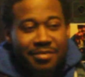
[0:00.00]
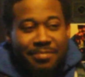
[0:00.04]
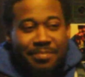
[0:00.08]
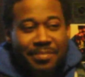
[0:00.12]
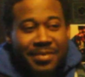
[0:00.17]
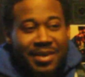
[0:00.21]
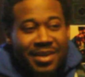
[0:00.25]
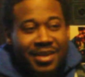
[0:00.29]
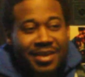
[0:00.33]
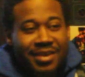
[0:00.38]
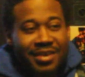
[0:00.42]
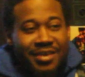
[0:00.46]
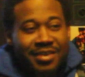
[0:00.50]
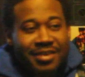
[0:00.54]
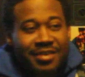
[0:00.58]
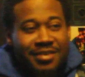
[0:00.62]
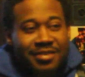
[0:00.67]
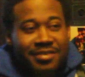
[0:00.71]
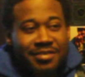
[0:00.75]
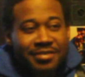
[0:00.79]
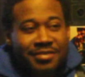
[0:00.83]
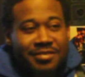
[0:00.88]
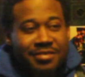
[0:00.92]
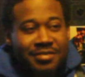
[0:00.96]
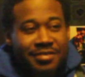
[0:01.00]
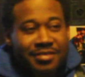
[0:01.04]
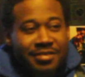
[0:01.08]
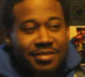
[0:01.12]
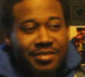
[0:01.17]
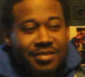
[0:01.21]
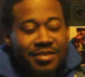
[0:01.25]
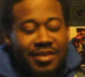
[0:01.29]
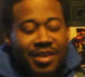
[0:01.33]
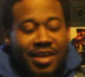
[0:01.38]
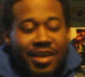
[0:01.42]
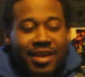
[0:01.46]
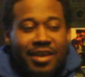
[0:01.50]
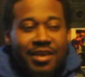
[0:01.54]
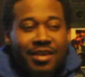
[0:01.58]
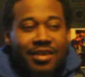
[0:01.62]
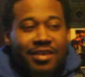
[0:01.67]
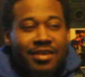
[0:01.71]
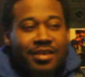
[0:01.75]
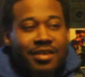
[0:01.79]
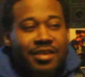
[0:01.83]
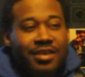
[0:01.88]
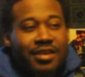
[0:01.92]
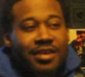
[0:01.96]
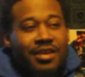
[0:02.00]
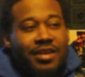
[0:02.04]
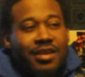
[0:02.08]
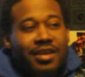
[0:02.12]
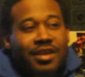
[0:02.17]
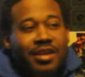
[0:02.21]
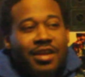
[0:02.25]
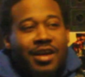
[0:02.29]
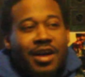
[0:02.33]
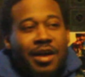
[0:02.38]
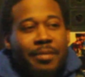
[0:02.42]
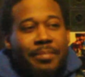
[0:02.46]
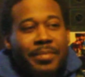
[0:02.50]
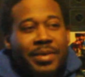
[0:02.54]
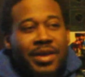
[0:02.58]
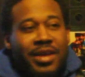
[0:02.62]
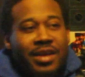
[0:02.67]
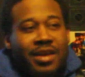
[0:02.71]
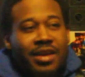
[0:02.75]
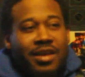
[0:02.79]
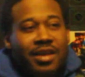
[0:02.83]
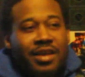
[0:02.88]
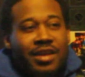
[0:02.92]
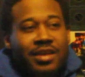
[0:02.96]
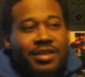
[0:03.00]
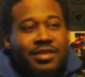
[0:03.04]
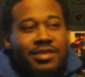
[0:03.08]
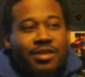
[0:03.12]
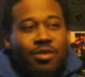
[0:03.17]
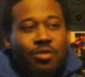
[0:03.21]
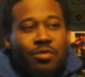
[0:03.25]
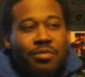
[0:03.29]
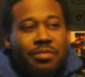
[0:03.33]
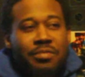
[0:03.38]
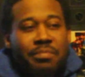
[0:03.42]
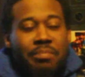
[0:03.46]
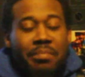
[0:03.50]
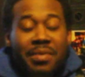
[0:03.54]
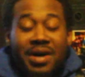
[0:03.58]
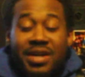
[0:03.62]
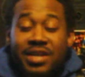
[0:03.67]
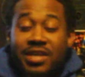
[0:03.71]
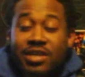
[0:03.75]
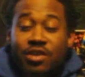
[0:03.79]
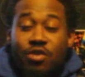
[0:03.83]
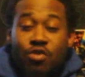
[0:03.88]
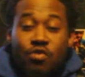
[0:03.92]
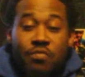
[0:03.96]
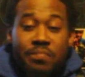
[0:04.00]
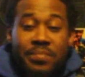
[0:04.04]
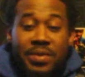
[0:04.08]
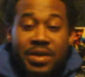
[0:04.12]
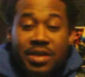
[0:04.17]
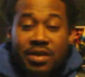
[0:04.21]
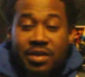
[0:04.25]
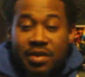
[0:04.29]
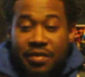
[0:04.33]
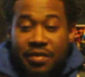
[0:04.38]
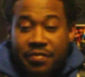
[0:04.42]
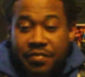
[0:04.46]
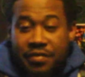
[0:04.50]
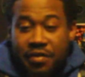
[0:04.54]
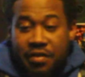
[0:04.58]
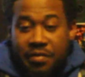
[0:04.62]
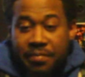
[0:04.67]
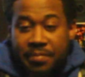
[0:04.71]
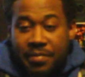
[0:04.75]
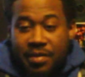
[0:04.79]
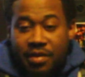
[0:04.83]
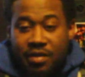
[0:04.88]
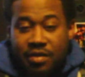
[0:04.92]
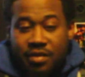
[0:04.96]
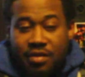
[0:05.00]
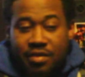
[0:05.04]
Man, yeah. I mean, money don't mean nothing to me.